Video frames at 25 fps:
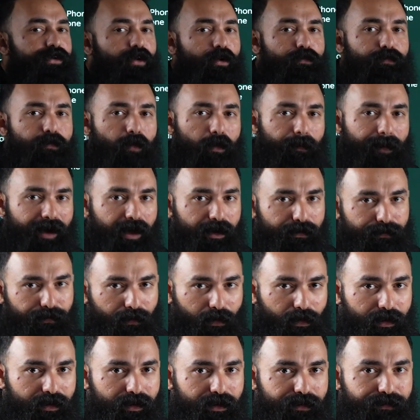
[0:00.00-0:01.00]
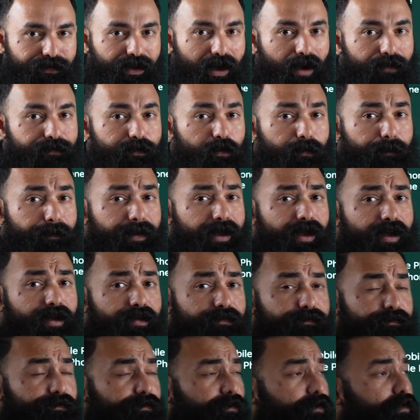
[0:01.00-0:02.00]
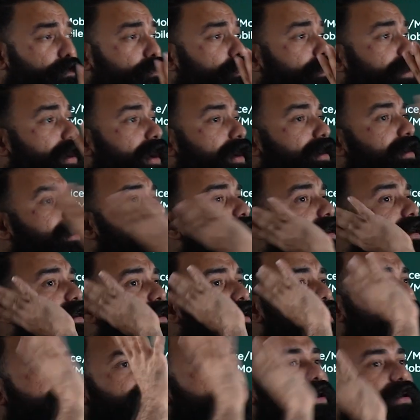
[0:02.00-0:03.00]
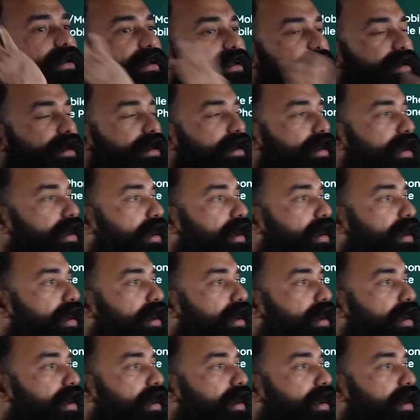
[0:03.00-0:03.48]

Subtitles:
of mobile phone, we have to pay $400.